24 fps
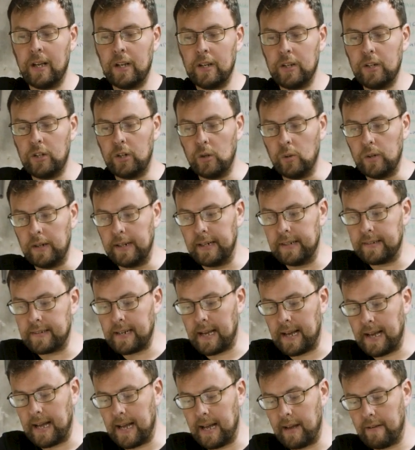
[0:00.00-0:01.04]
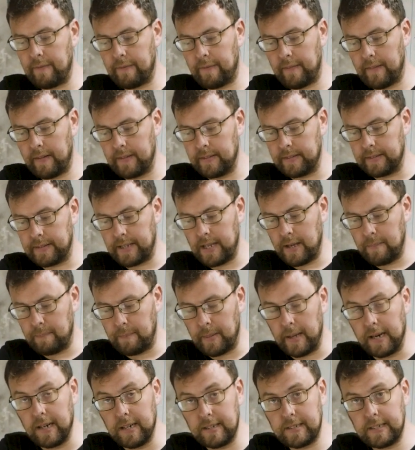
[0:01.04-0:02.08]
you need to have the
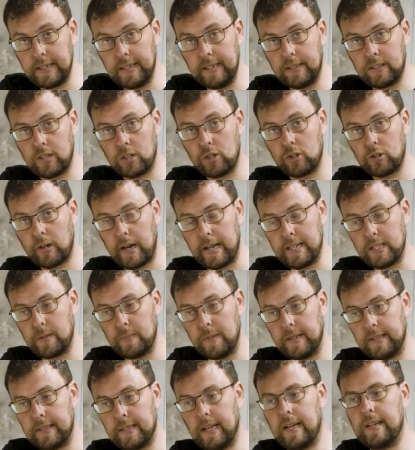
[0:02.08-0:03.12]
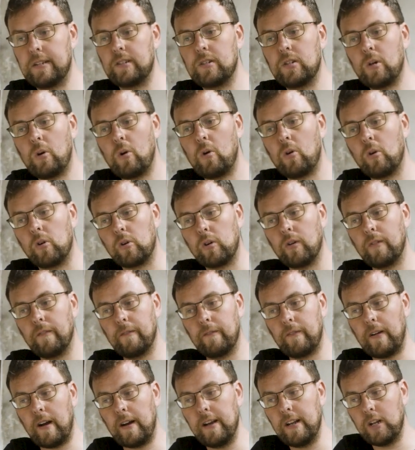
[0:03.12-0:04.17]
ability to transmit that torque
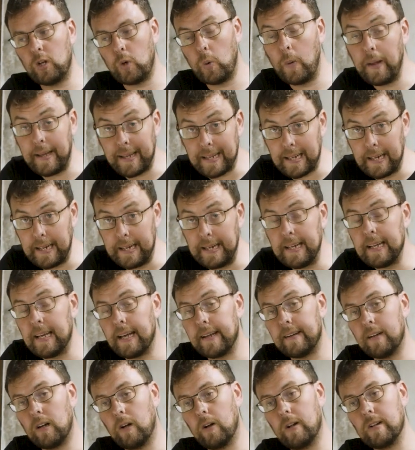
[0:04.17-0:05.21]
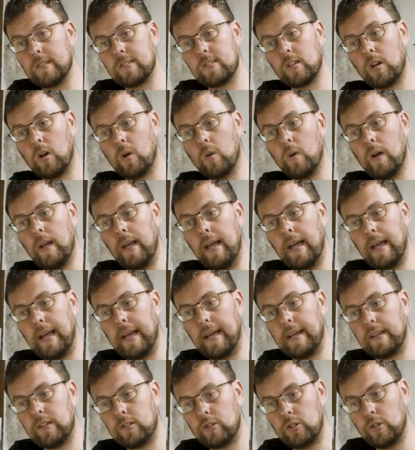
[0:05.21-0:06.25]
very quickly and also
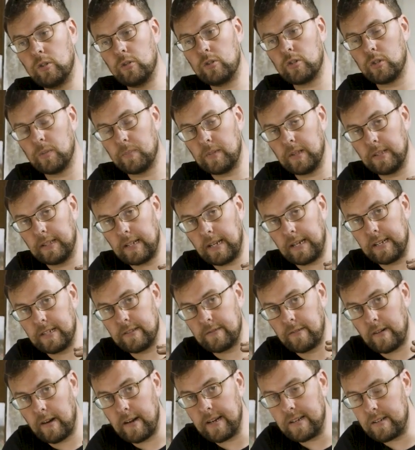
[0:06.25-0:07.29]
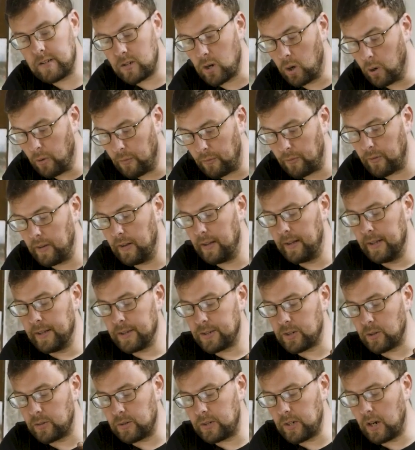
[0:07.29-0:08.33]
through something that is very tough.
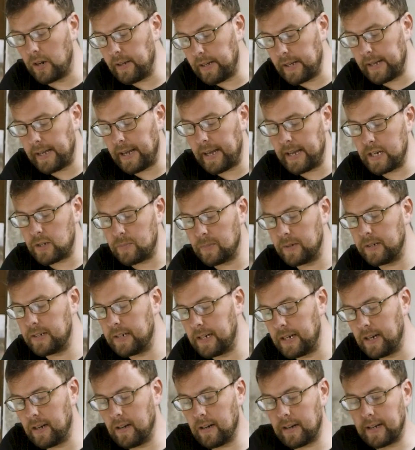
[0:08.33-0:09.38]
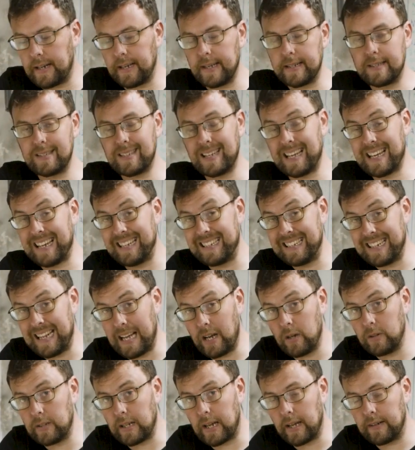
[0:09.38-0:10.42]
So dog engagement gear kits
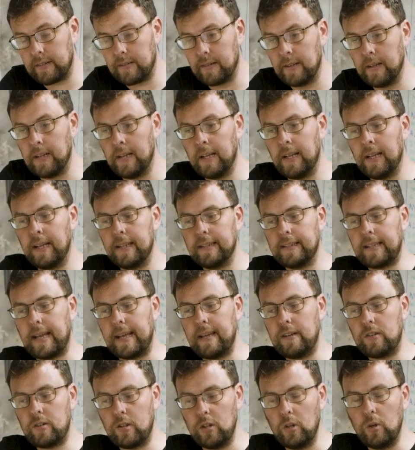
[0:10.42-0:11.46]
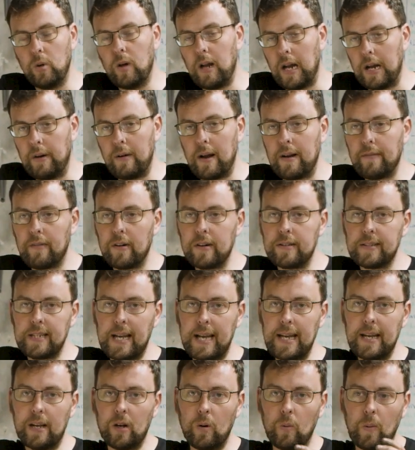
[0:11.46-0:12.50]
allow that. They do, however,
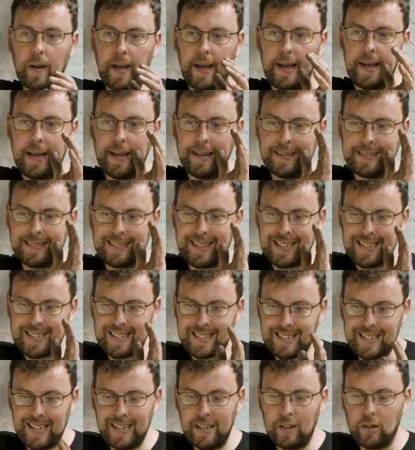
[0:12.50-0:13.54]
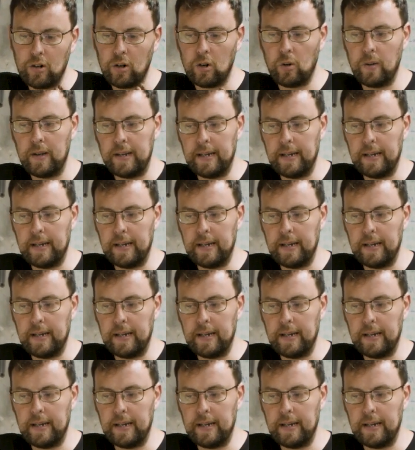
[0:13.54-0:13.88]
take away the synchro